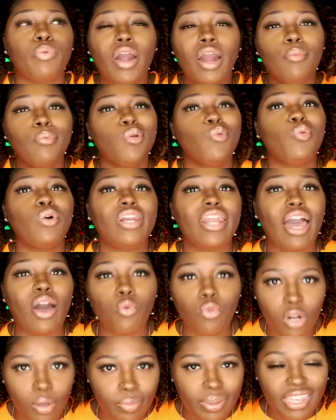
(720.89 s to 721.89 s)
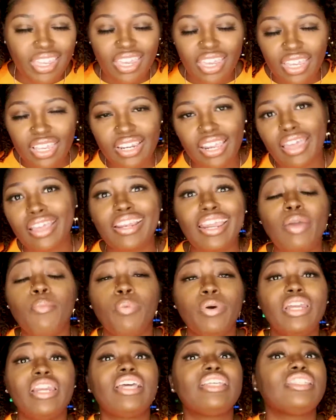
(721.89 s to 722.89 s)
probably would not want to be in, that they
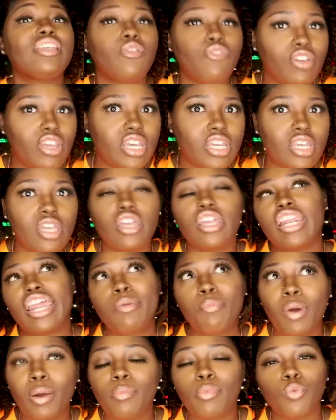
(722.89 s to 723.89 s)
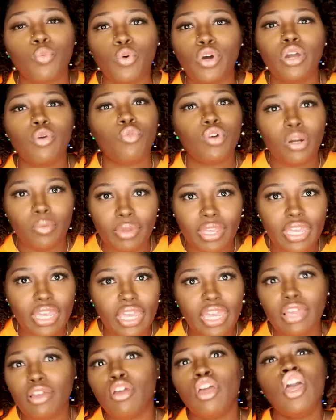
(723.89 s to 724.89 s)
put themselves in and they probably wouldn't want to be
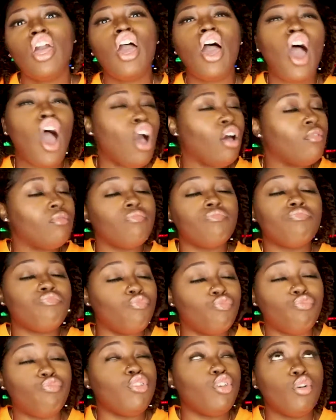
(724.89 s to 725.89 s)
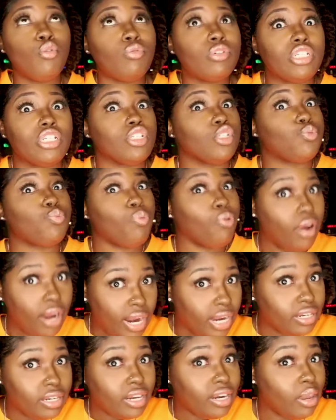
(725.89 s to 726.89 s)
in. And you would just
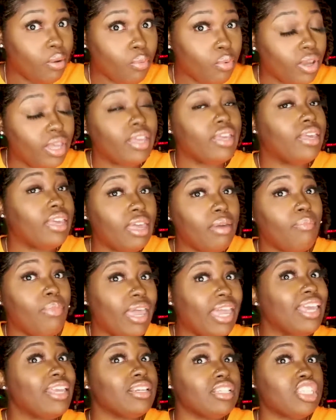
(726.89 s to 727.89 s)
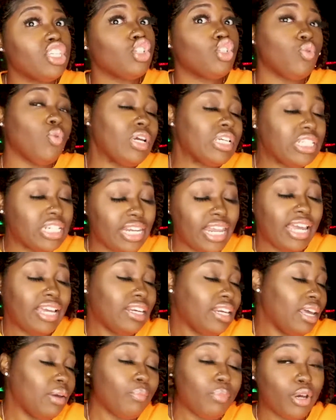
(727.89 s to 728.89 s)
pray that they wouldn't get back in a situation
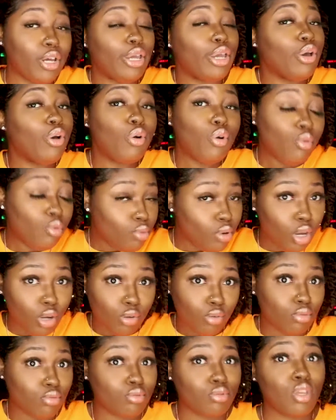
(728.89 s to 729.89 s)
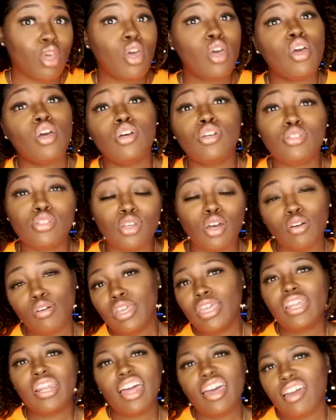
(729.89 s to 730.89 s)
like that. But who knows? So
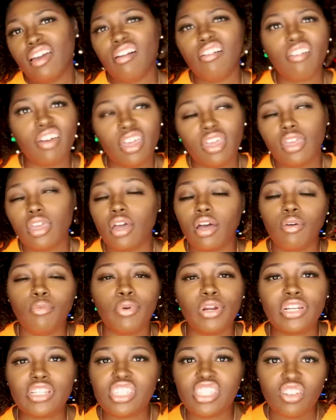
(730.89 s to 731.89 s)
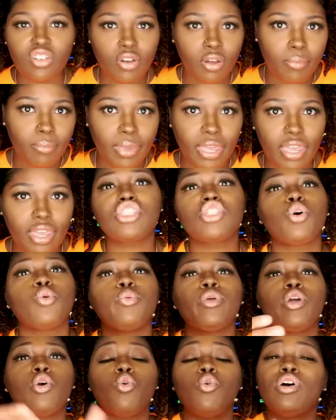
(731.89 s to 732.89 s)
he like, okay, yeah, I'm ready to commit. So
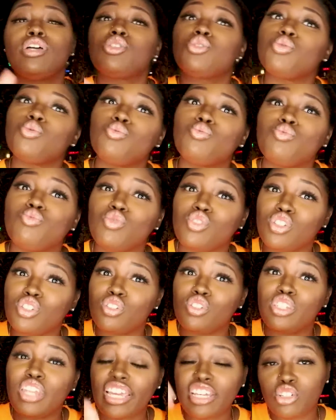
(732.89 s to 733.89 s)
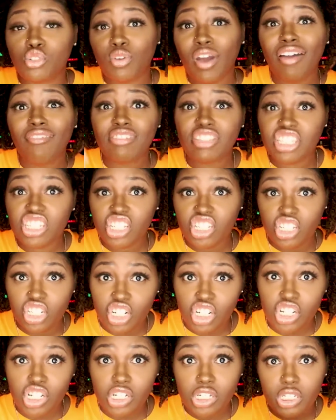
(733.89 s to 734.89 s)
we going to they driving to
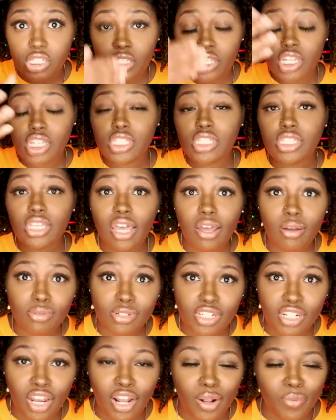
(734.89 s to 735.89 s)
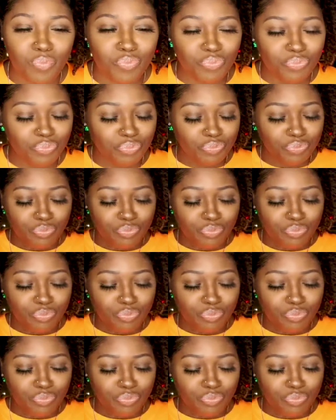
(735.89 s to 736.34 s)
John's sub shop.